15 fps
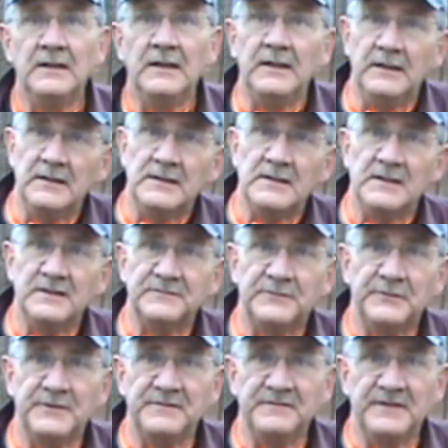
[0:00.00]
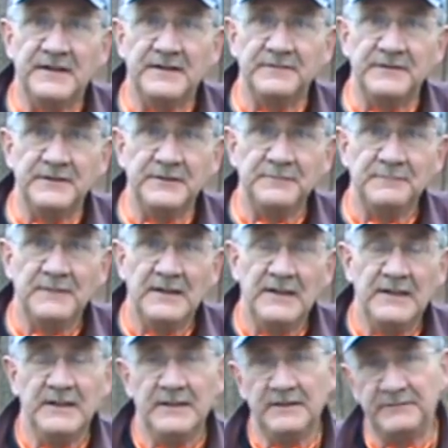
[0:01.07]
Hey, Hickok45 here.
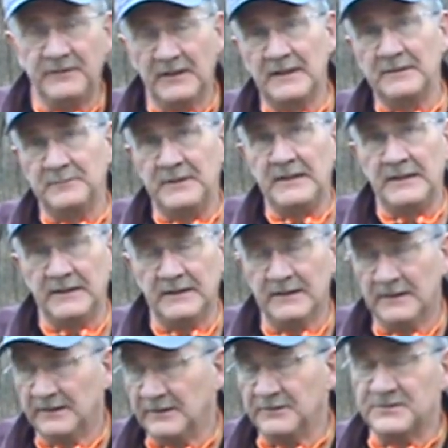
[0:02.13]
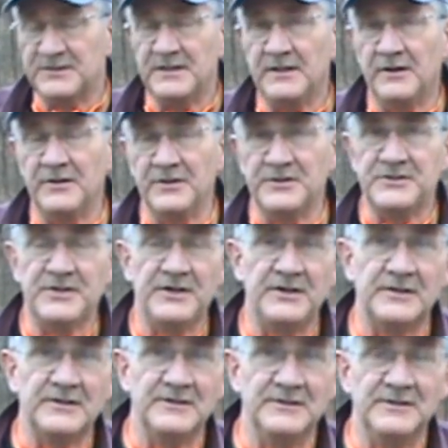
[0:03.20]
If you're like me, you see all the
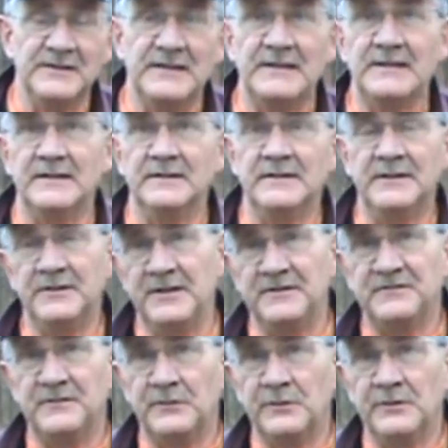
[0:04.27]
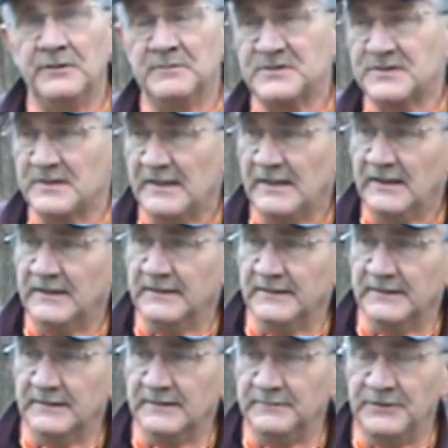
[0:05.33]
talk on the internet forums,
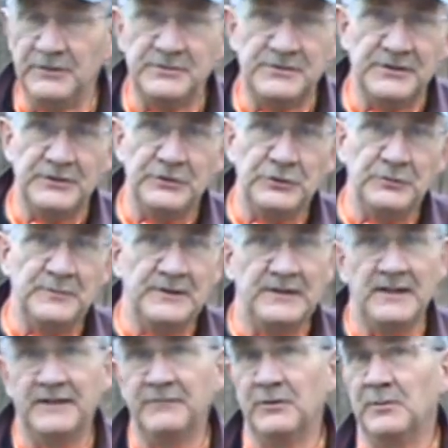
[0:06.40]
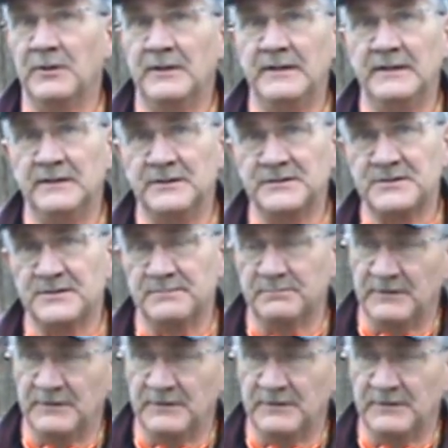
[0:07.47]
YouTube, and everywhere else,